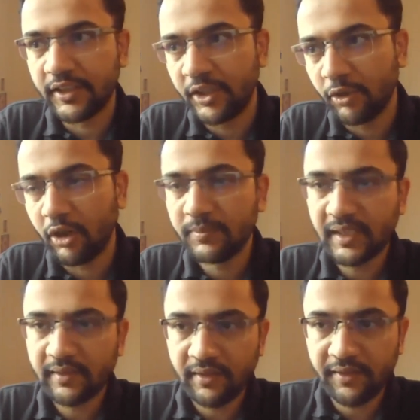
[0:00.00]

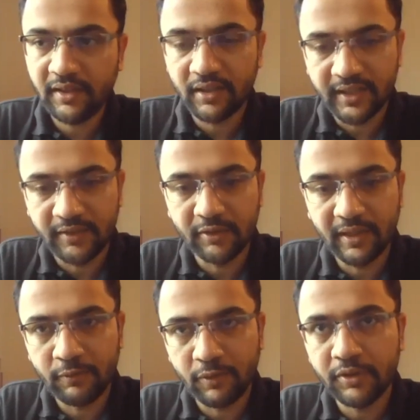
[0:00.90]
object centric learning. So I
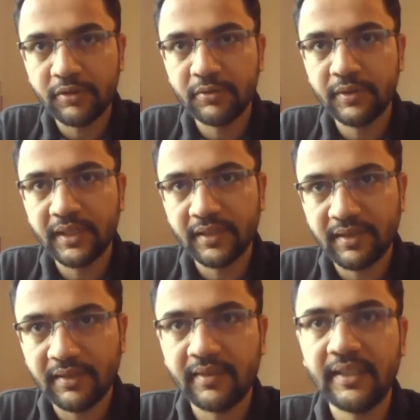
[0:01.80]
want to
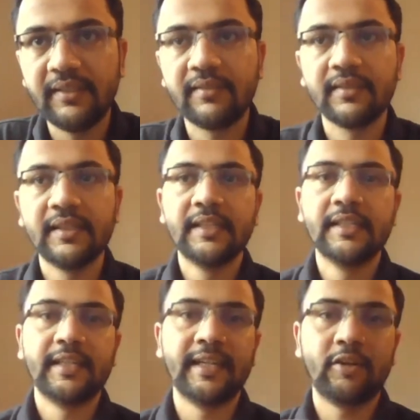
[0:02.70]
reconstruct scenes
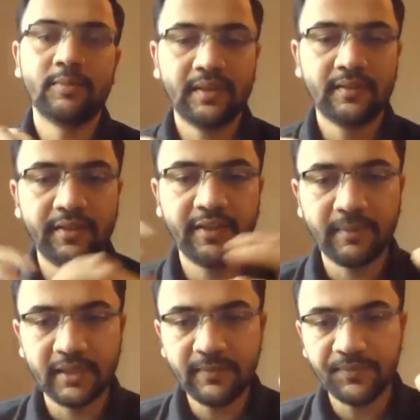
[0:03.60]
in an object centric
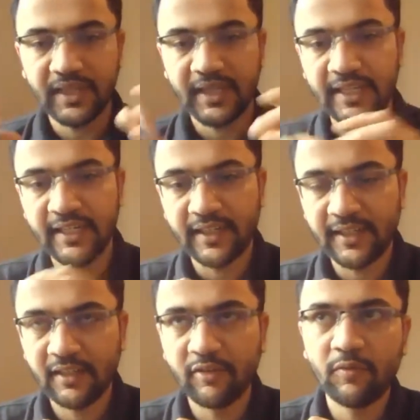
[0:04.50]
manner, and I
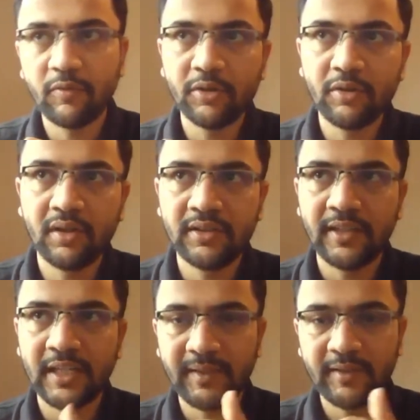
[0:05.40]
also want to learn the
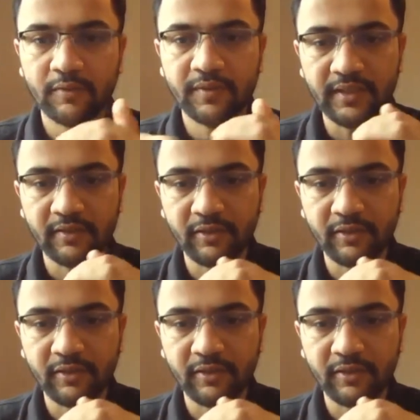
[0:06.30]
dynamics of scenes.